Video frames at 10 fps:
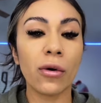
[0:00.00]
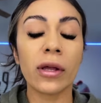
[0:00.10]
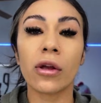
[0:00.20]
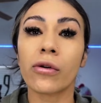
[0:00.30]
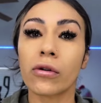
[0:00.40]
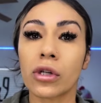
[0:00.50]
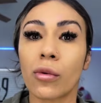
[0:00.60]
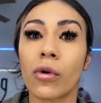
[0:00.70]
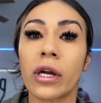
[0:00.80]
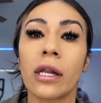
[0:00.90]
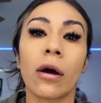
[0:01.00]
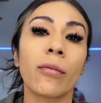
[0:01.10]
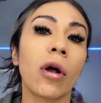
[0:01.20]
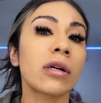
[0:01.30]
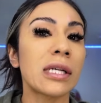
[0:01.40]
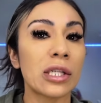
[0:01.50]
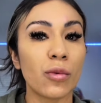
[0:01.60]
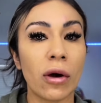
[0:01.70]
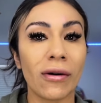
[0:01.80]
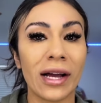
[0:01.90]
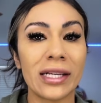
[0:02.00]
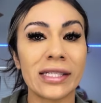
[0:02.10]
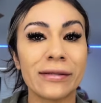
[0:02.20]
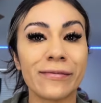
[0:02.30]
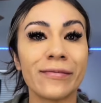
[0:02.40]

And the girls are working on vlogs as well, guys.